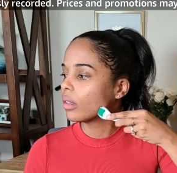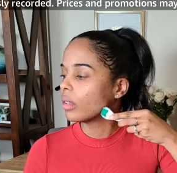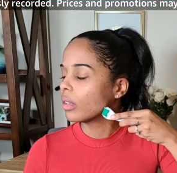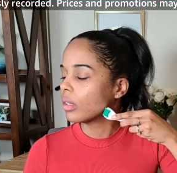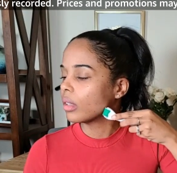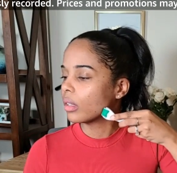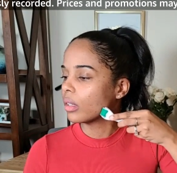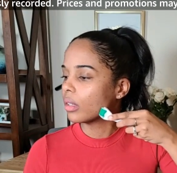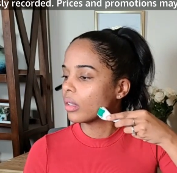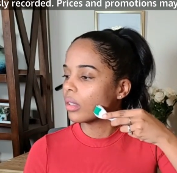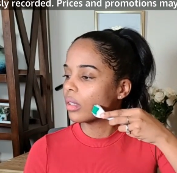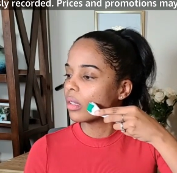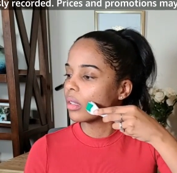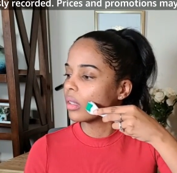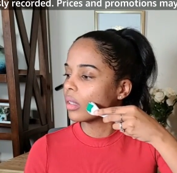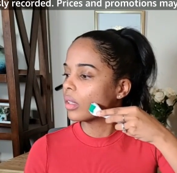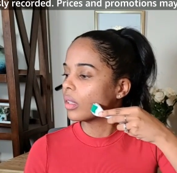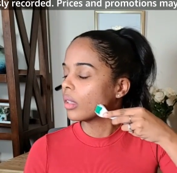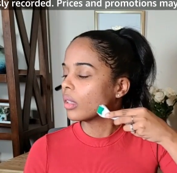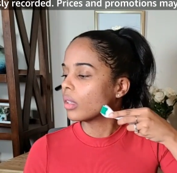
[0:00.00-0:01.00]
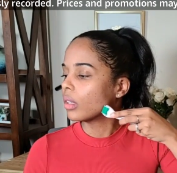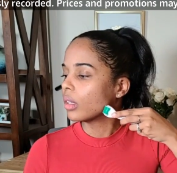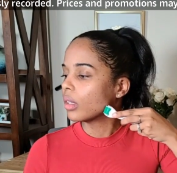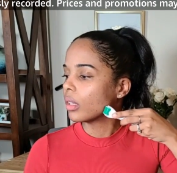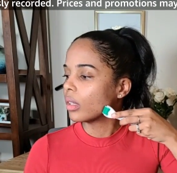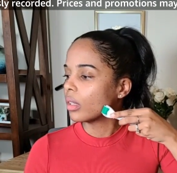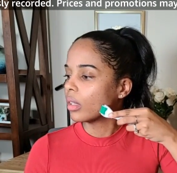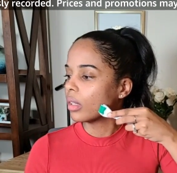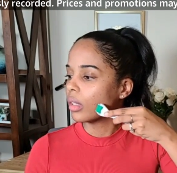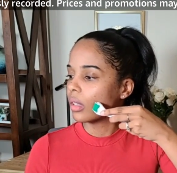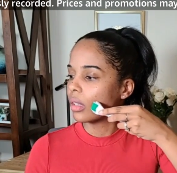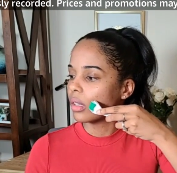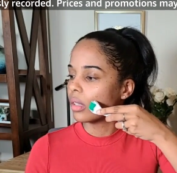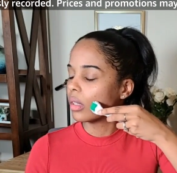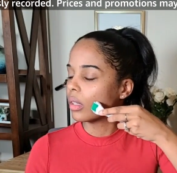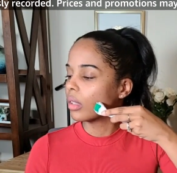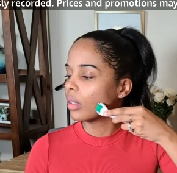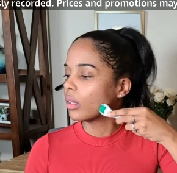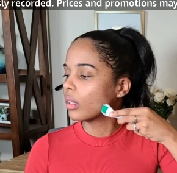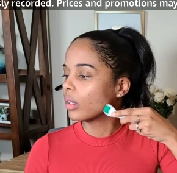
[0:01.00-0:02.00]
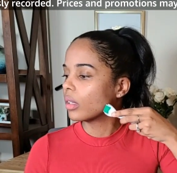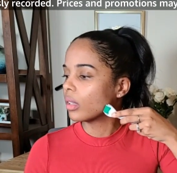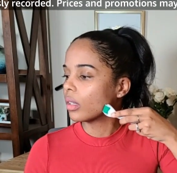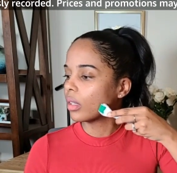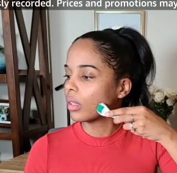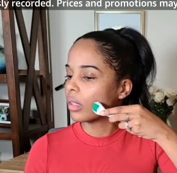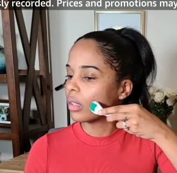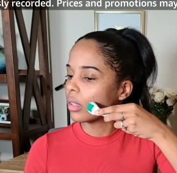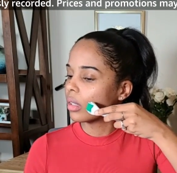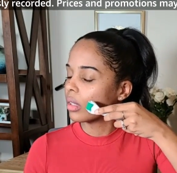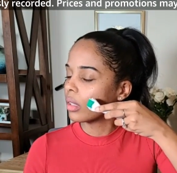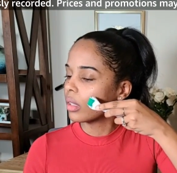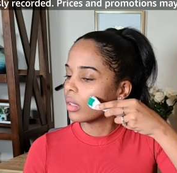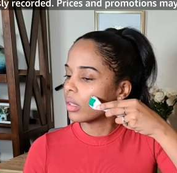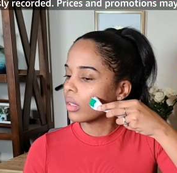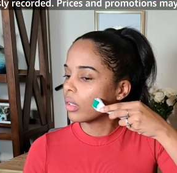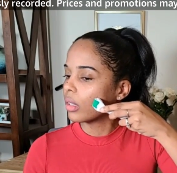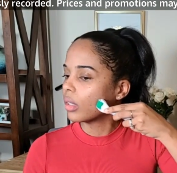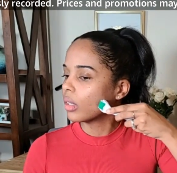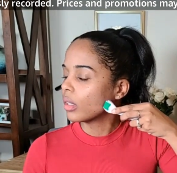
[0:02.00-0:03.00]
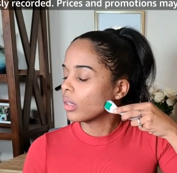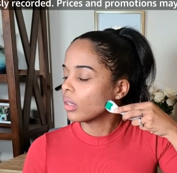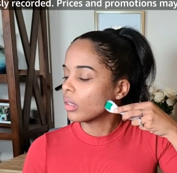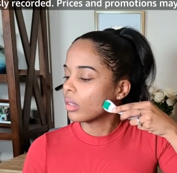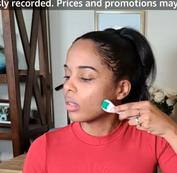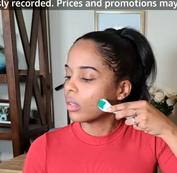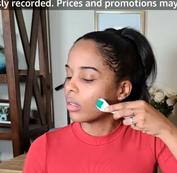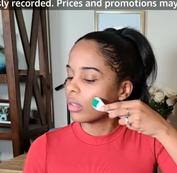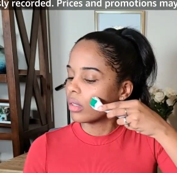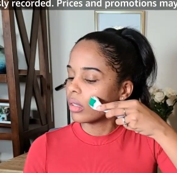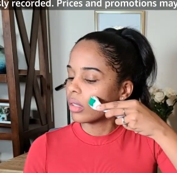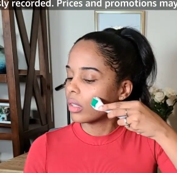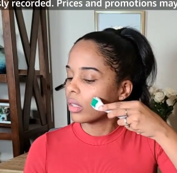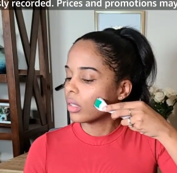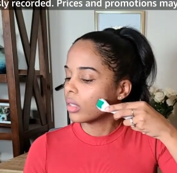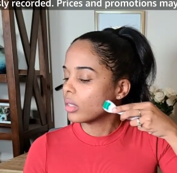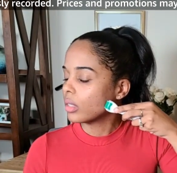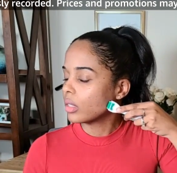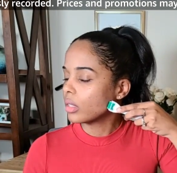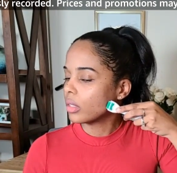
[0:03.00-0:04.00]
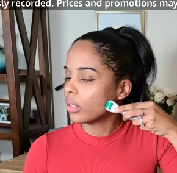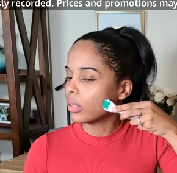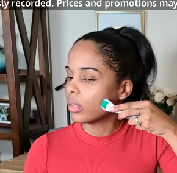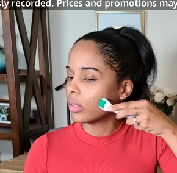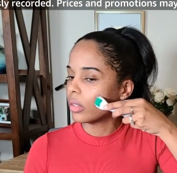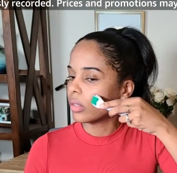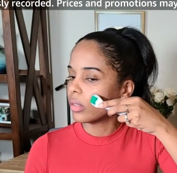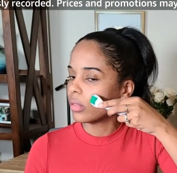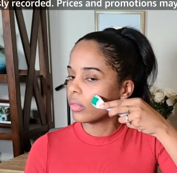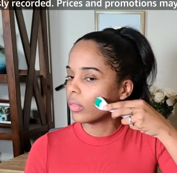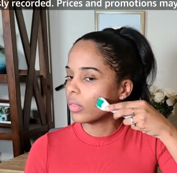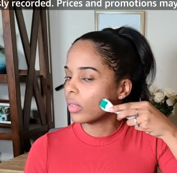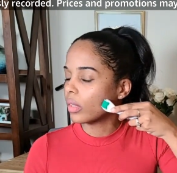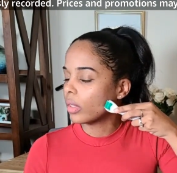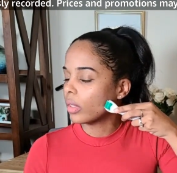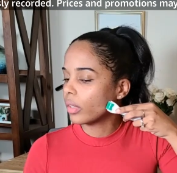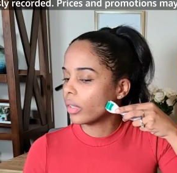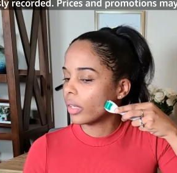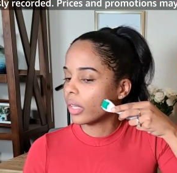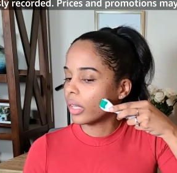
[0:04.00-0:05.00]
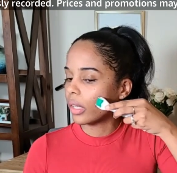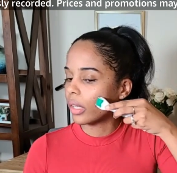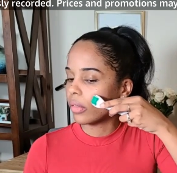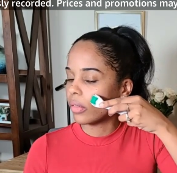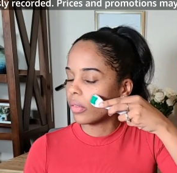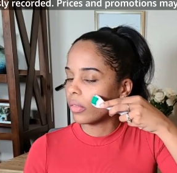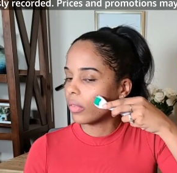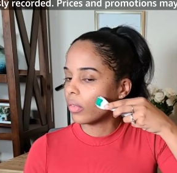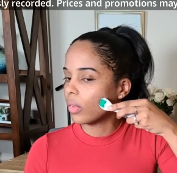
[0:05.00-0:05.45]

No one is speaking in this clip.